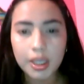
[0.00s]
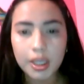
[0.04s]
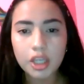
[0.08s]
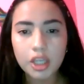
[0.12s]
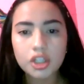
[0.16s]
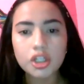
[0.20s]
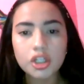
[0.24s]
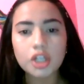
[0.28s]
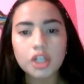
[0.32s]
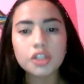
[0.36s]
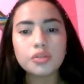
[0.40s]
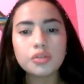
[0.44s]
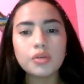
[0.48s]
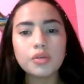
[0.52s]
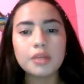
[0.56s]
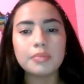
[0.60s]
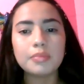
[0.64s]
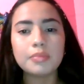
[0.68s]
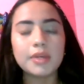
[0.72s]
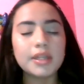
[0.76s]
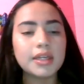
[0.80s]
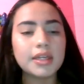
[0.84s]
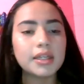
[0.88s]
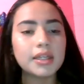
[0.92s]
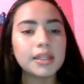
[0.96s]
sure to
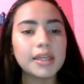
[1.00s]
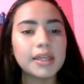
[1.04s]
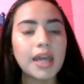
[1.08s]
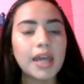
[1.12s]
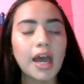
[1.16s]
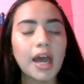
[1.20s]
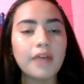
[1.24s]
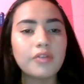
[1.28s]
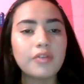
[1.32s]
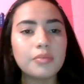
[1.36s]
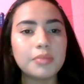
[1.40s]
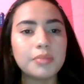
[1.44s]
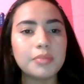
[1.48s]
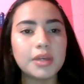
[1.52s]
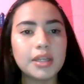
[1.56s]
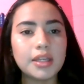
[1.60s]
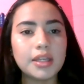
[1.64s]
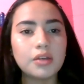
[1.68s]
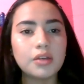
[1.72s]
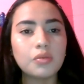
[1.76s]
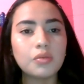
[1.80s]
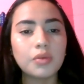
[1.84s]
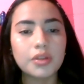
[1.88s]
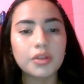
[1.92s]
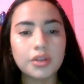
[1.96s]
immediately have a
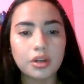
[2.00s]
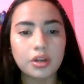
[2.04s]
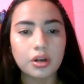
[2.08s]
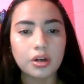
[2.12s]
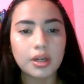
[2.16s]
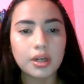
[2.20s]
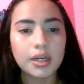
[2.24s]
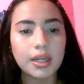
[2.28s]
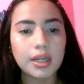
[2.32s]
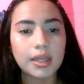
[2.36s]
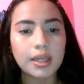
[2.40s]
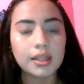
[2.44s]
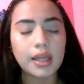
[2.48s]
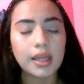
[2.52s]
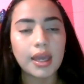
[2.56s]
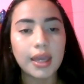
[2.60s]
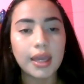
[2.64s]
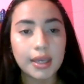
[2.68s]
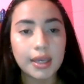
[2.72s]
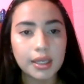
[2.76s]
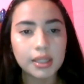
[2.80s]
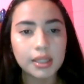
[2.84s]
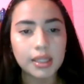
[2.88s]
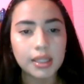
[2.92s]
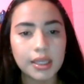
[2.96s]
meeting with current
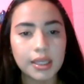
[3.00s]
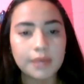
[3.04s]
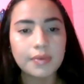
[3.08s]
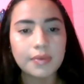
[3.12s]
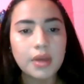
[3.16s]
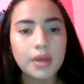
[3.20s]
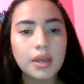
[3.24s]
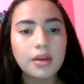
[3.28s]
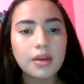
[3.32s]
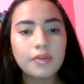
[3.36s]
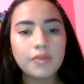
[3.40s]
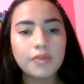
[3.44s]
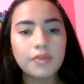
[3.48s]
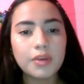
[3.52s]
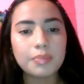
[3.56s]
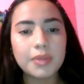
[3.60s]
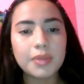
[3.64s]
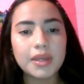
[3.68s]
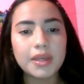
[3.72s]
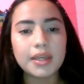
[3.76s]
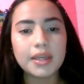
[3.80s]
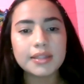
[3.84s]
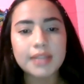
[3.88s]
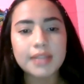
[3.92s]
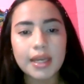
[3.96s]
ALE
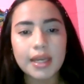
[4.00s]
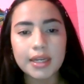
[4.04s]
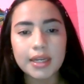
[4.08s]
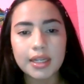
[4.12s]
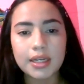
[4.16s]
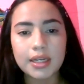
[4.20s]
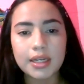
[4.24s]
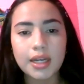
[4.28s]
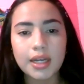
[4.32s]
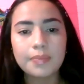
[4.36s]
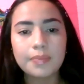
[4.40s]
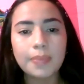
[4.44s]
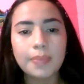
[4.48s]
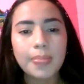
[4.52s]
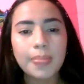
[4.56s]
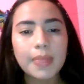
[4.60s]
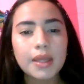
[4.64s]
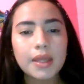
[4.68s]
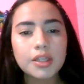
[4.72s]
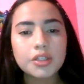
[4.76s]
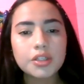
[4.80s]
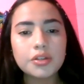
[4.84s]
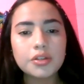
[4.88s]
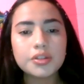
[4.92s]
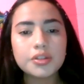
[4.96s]
VP Sarina
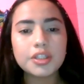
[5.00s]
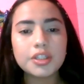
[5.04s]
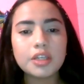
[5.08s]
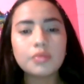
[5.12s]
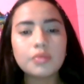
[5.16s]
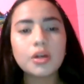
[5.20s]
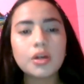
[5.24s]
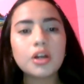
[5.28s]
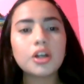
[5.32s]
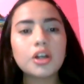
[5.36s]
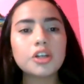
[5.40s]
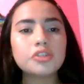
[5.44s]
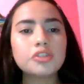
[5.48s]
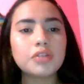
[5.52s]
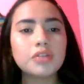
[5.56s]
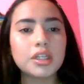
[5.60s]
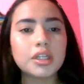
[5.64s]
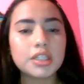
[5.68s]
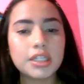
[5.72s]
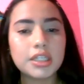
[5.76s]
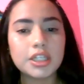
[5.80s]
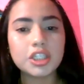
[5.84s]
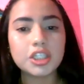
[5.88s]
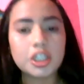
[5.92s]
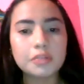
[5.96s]
to see what her
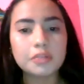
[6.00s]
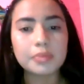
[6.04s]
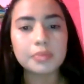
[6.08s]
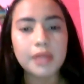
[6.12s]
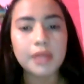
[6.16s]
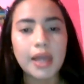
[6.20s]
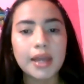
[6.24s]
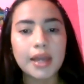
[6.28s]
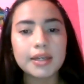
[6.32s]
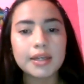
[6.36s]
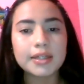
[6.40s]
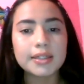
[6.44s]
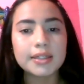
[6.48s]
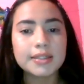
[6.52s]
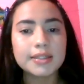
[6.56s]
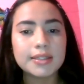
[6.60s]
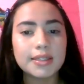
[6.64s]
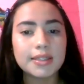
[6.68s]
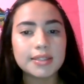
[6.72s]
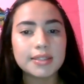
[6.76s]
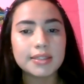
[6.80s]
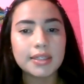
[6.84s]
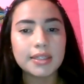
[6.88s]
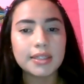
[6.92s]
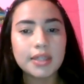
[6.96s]
strategic plan
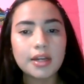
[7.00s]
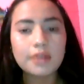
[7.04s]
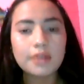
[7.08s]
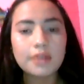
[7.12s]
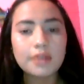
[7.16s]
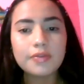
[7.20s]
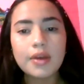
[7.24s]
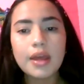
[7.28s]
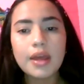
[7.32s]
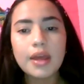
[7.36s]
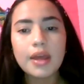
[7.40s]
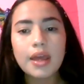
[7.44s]
consisted of